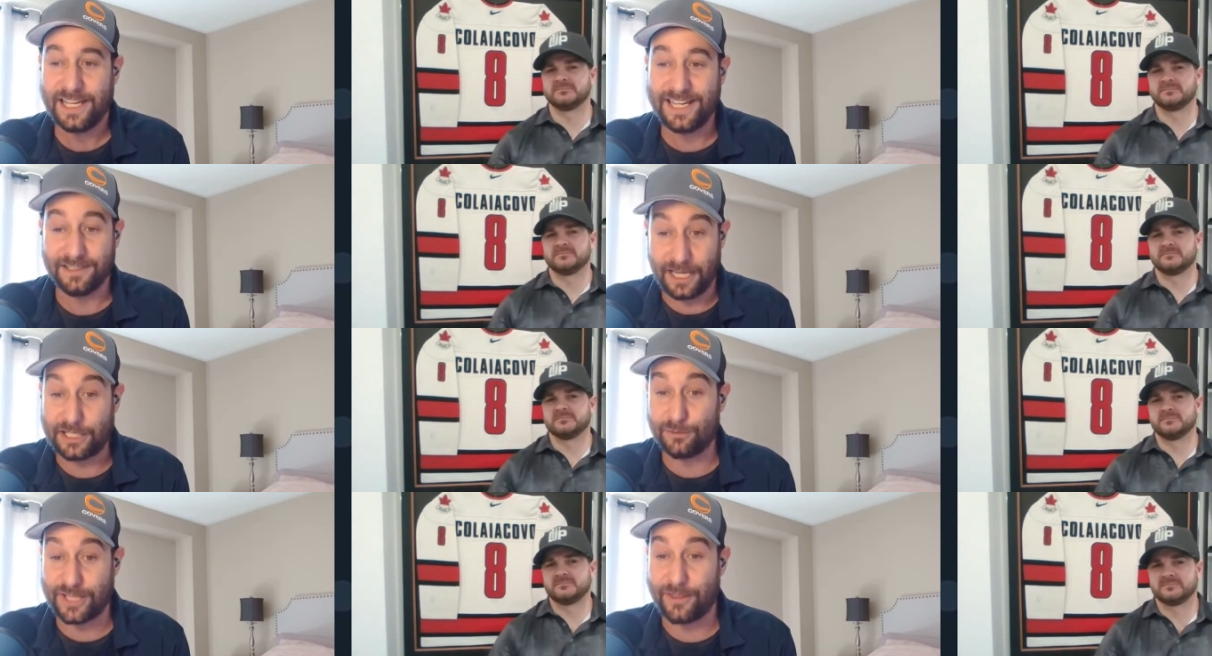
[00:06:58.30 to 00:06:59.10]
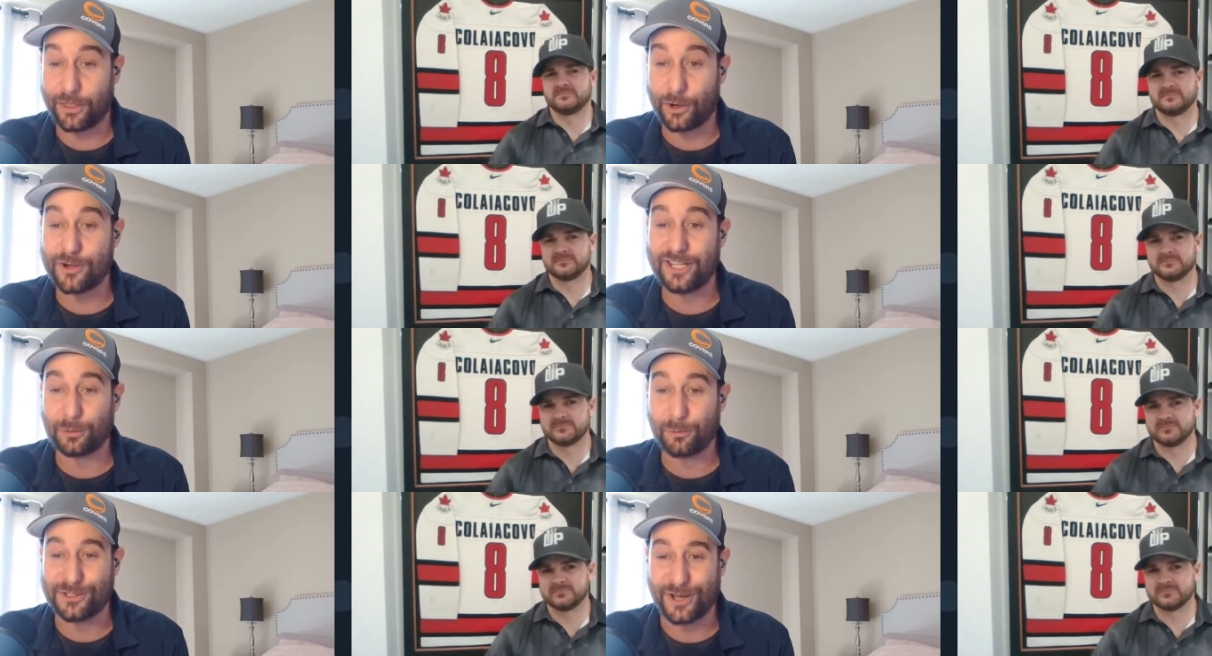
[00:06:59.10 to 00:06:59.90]
Speaker 1: Like you said,
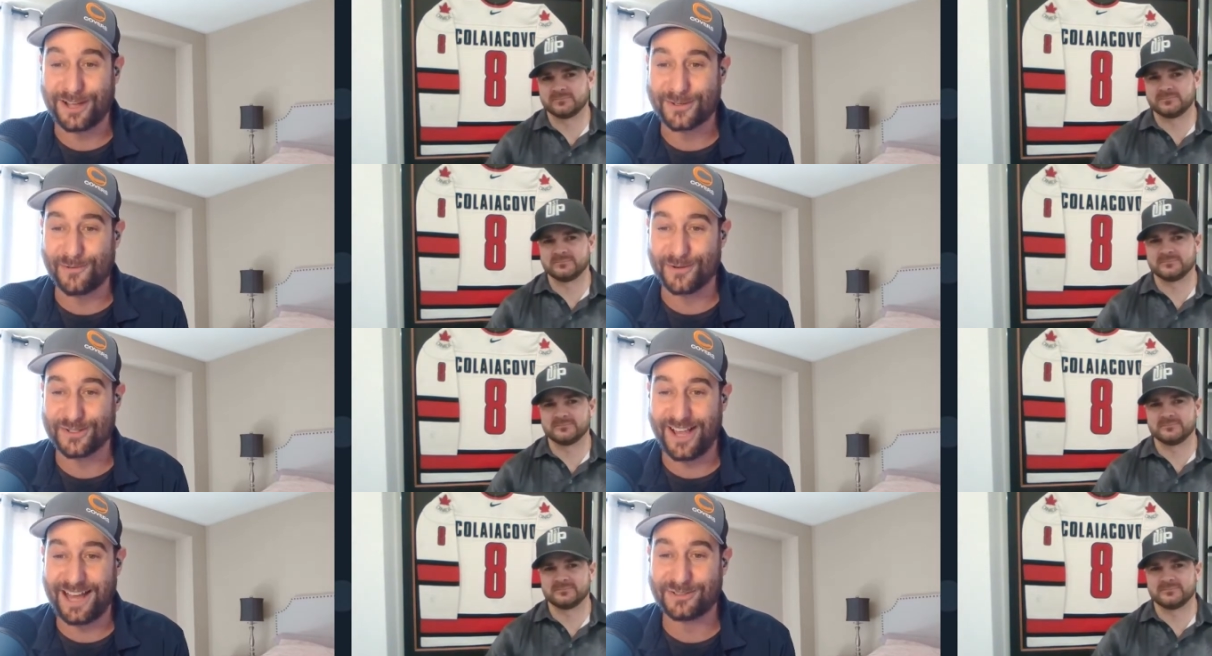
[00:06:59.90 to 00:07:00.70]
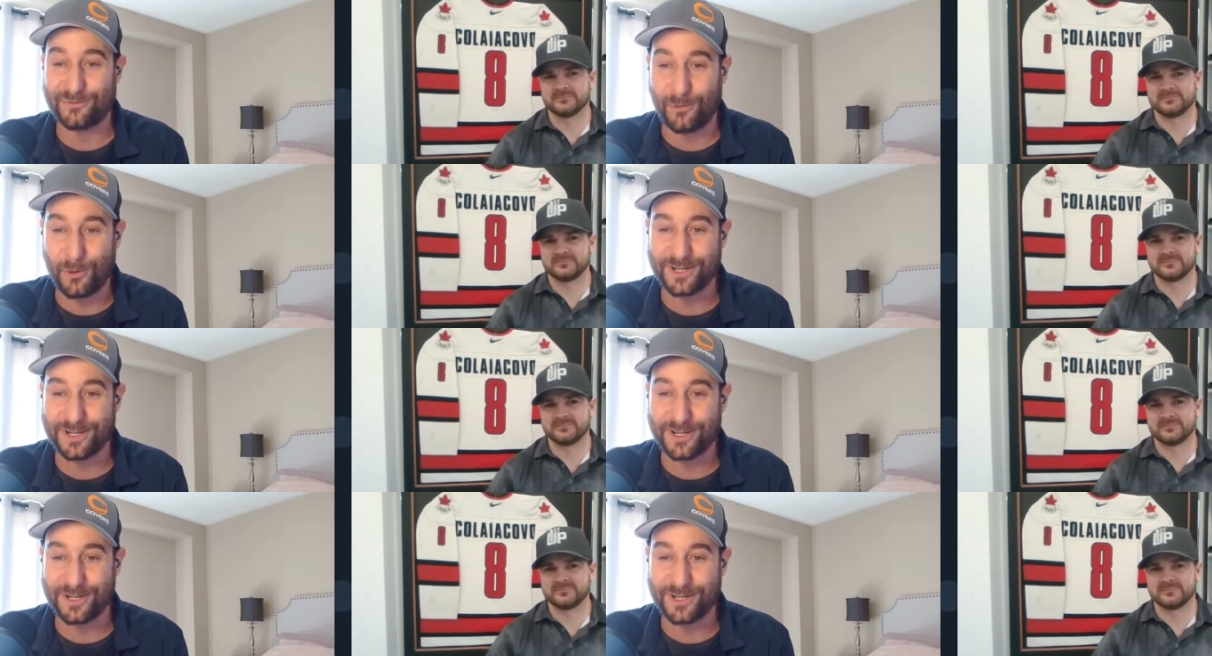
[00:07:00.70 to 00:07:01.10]
33 shots over his last 4